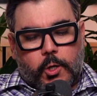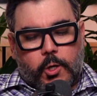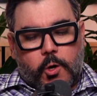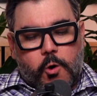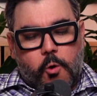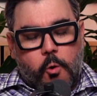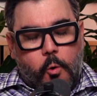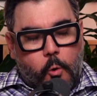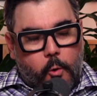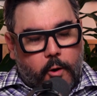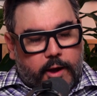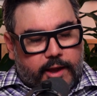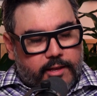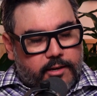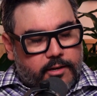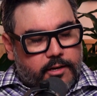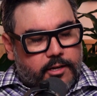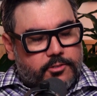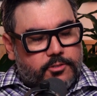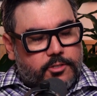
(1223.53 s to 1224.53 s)

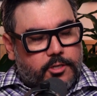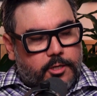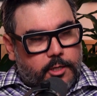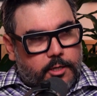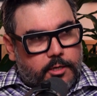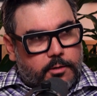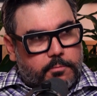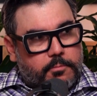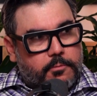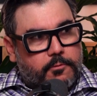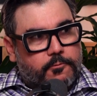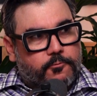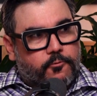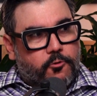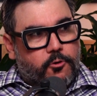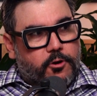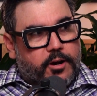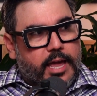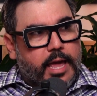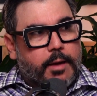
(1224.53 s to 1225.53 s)
coin a term
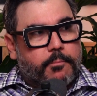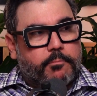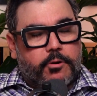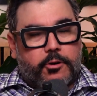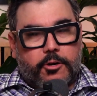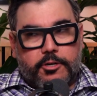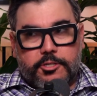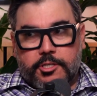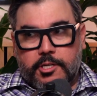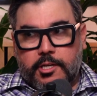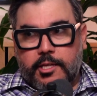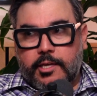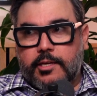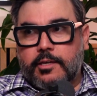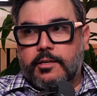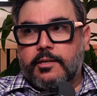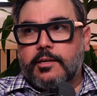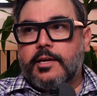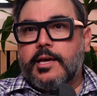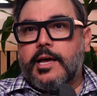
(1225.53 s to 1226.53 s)
for a
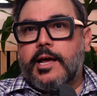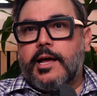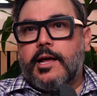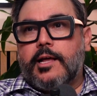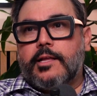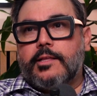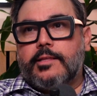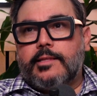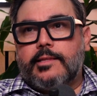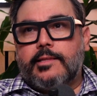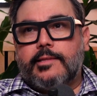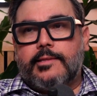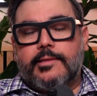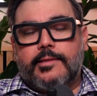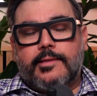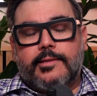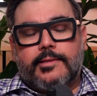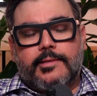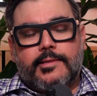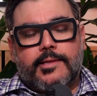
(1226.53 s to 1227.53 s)
burgeoning
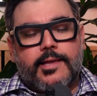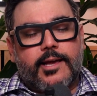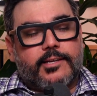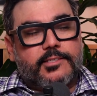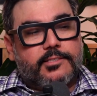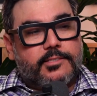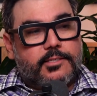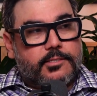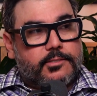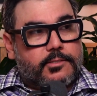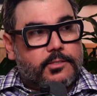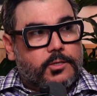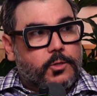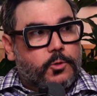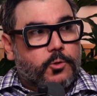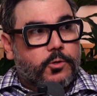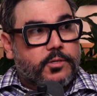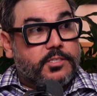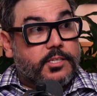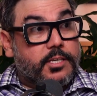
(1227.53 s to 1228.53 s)
Texas
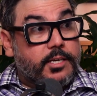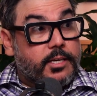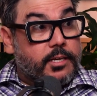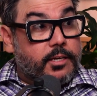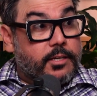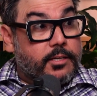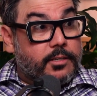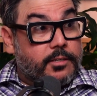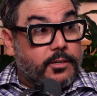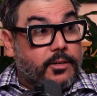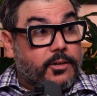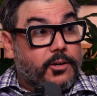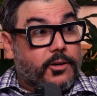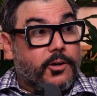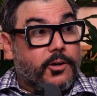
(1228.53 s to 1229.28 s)
cuisine